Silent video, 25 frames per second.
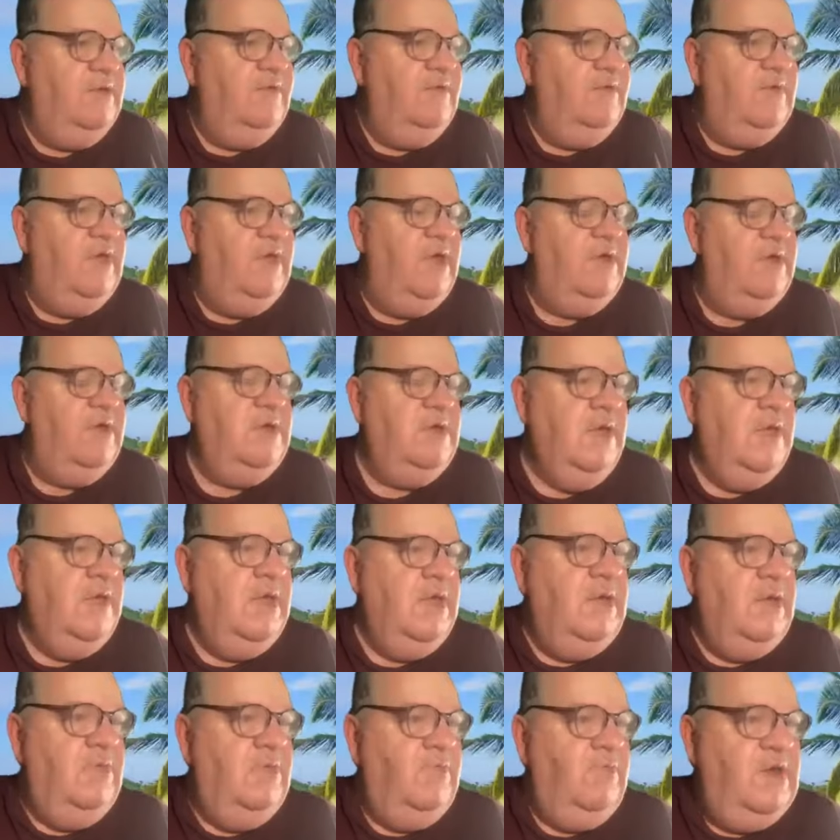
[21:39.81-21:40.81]
So
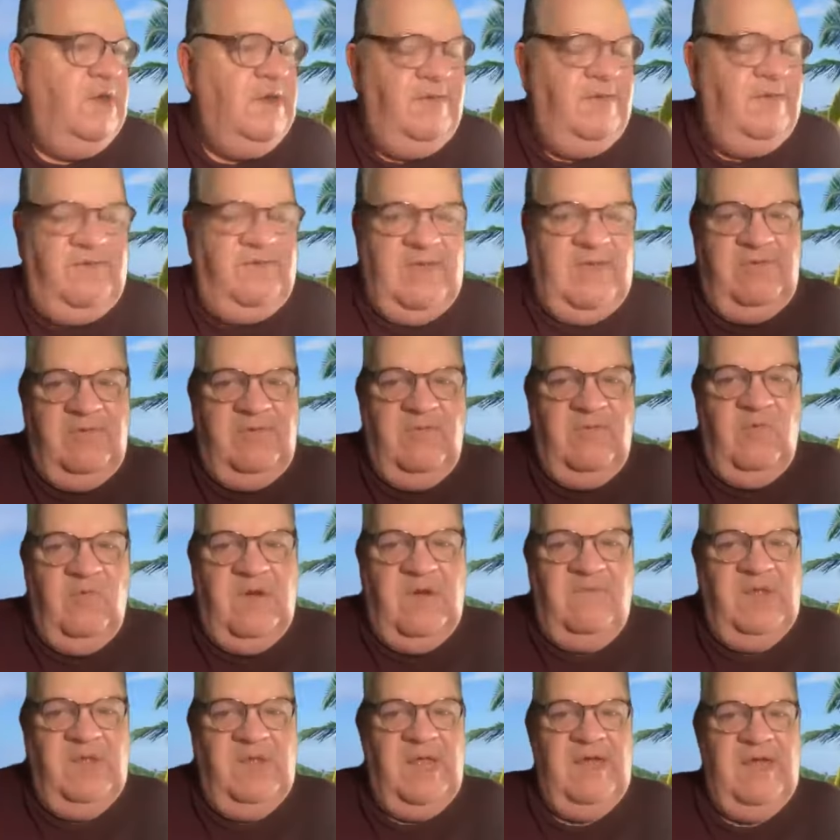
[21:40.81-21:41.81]
when it says in
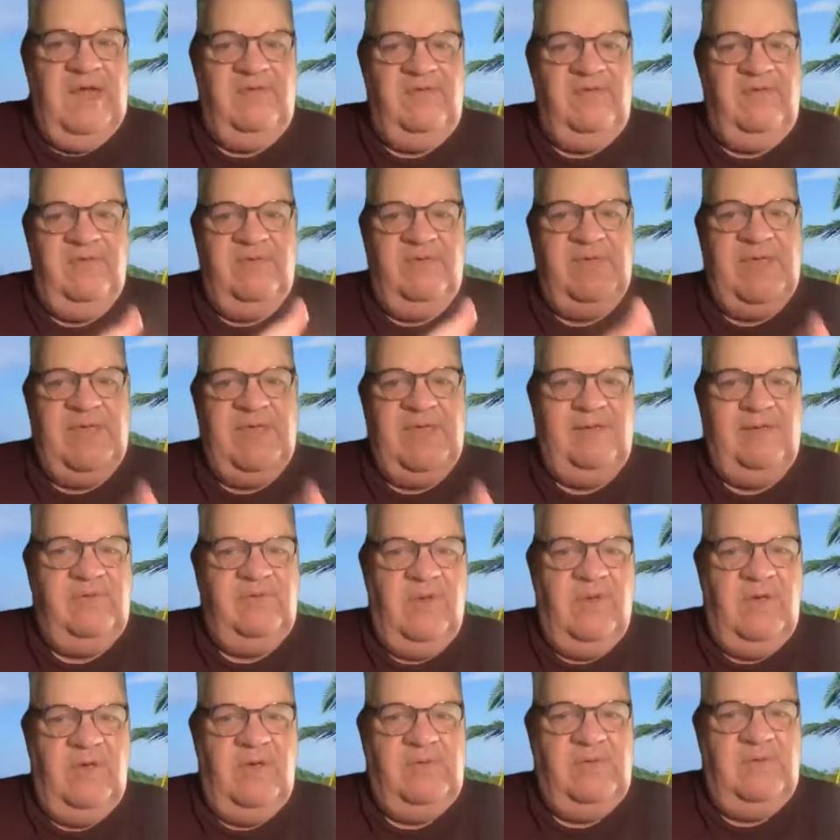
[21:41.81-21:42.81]
Revelations
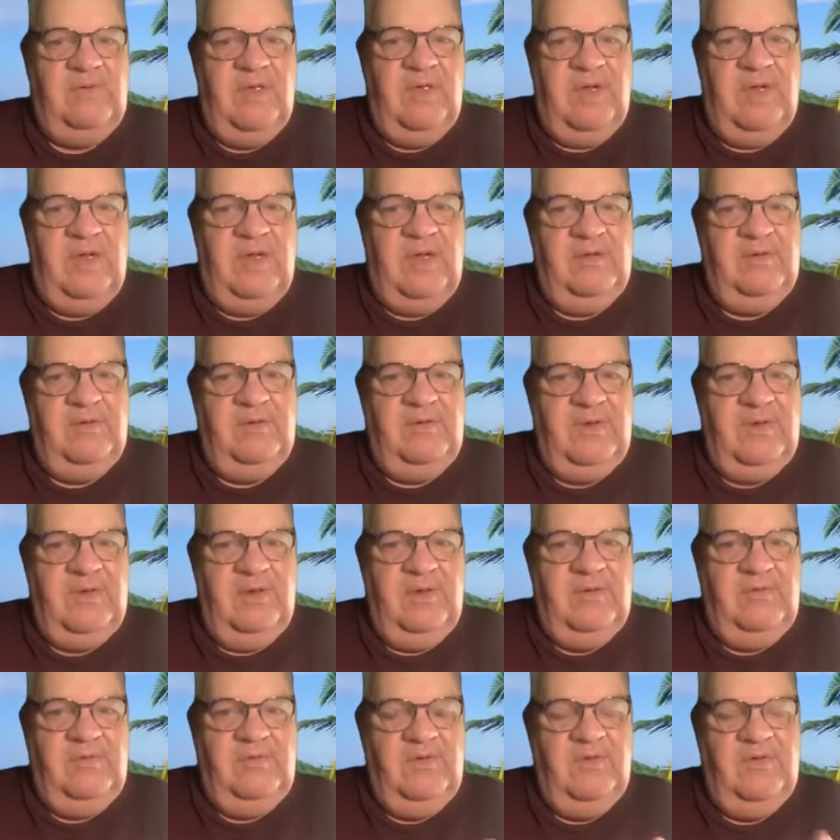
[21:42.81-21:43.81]
outside the
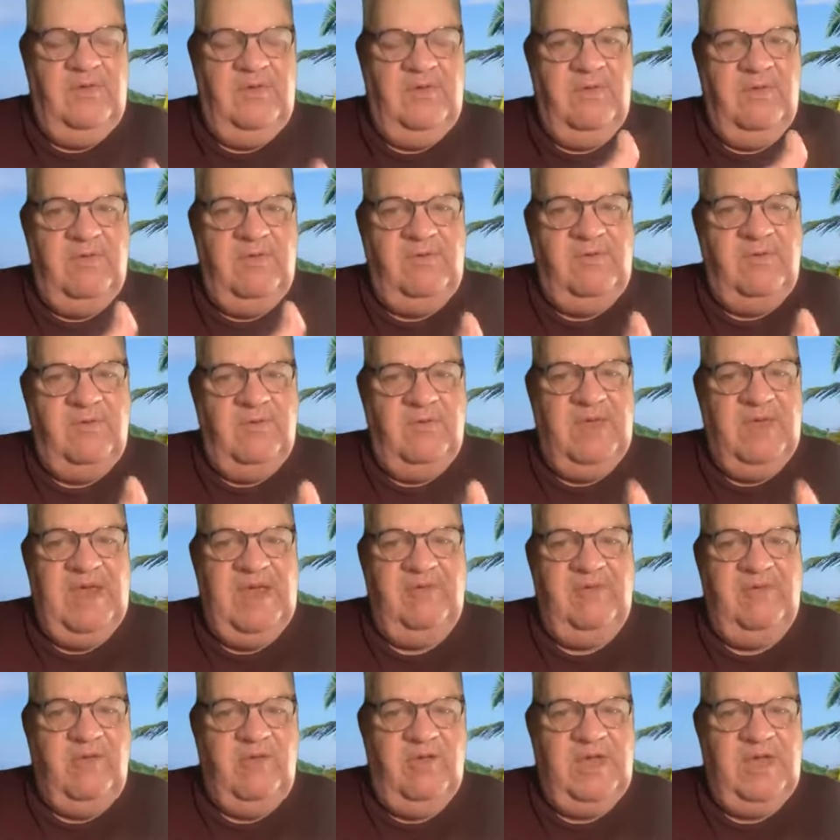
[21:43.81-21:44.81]
New Jerusalem,
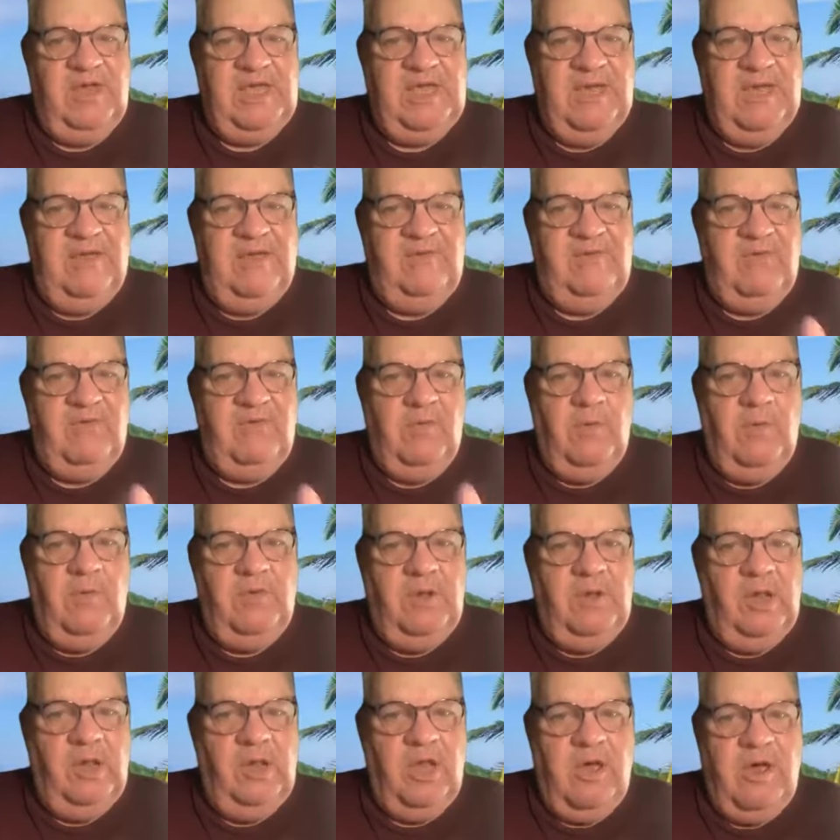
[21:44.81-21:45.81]
outside the gates are all the
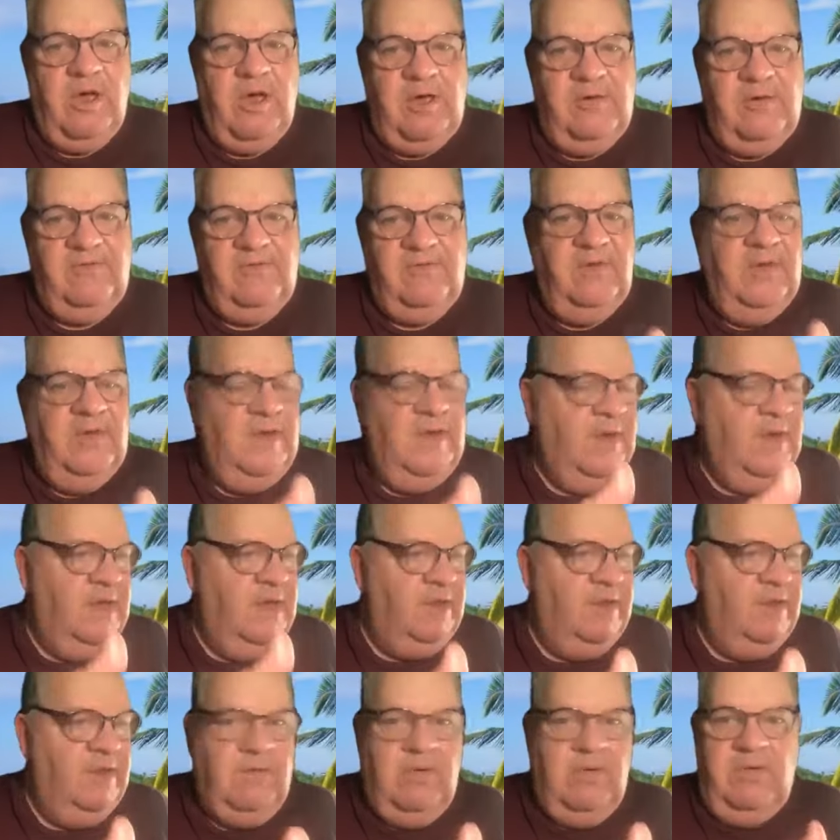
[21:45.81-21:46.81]
liars,
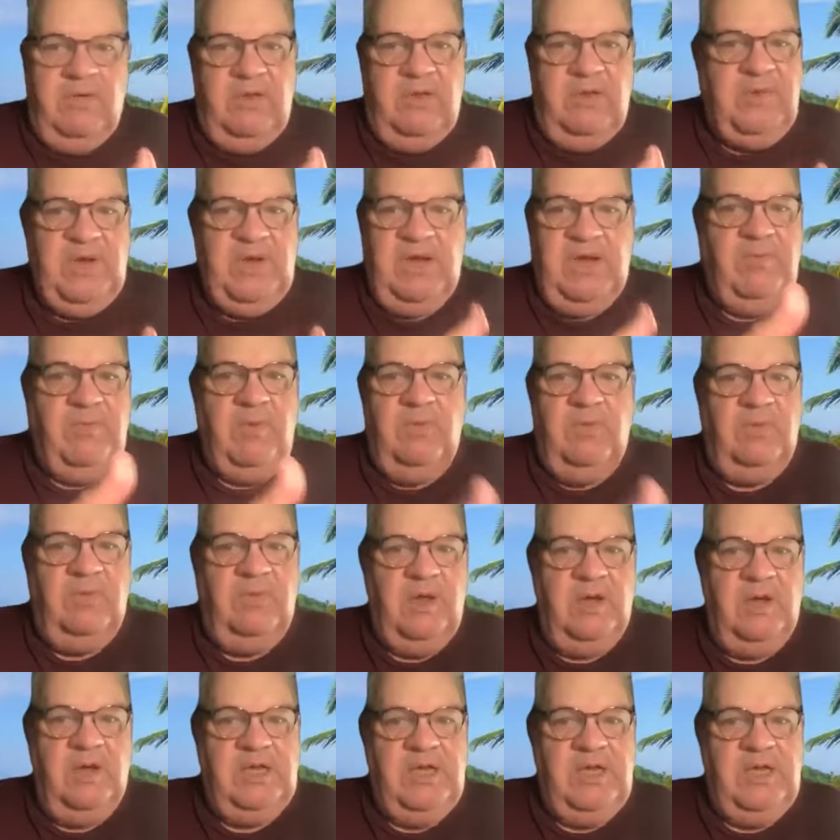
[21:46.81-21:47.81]
they're all the people
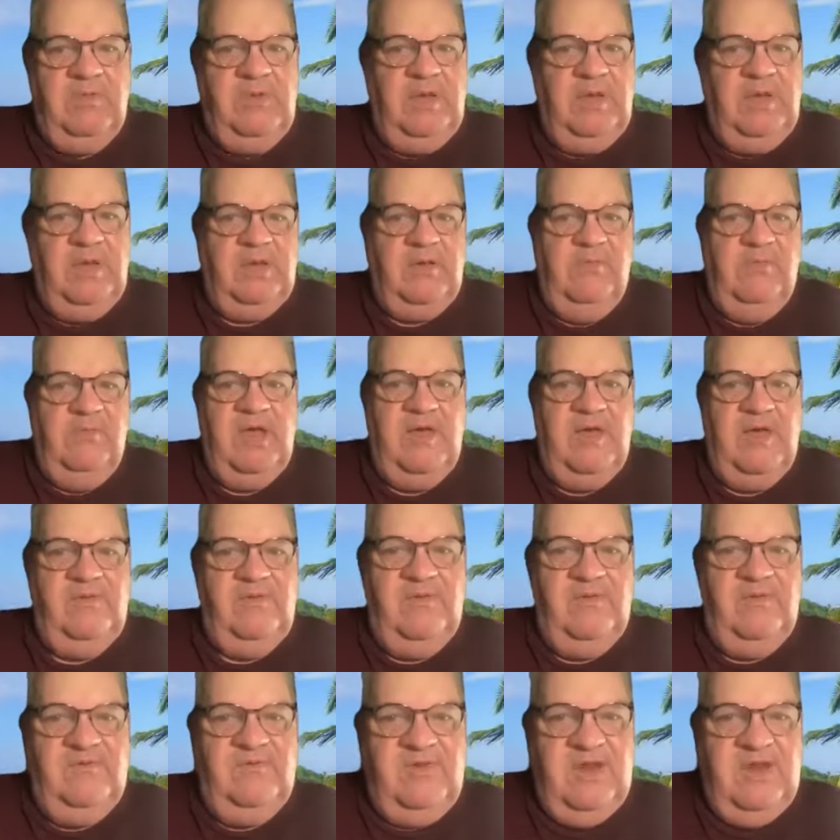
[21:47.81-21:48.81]
not keeping the commands
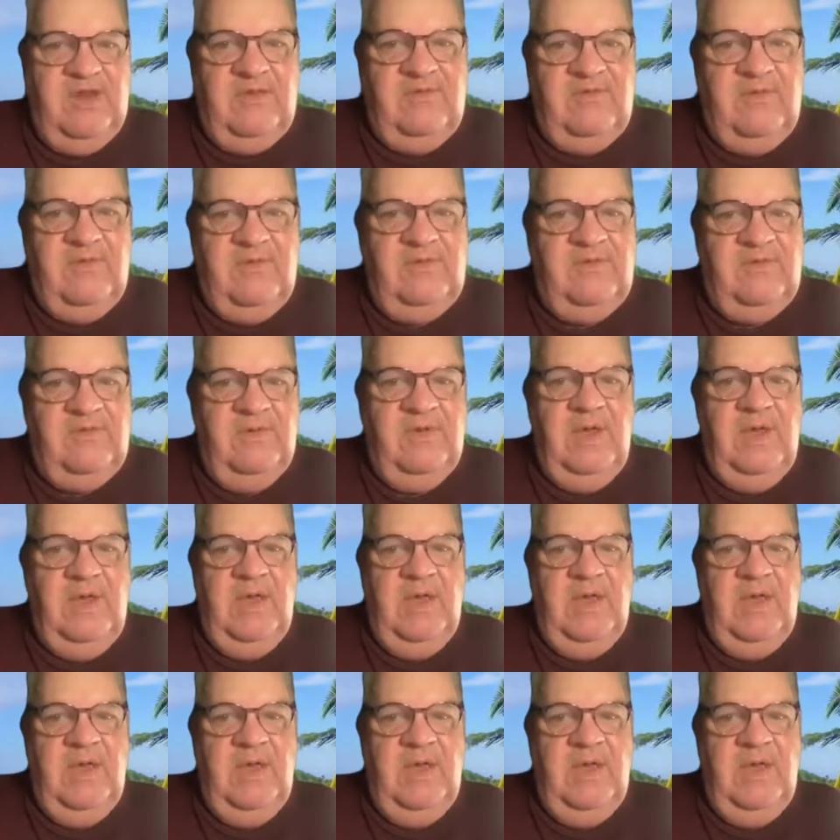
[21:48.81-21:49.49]
of Jesus.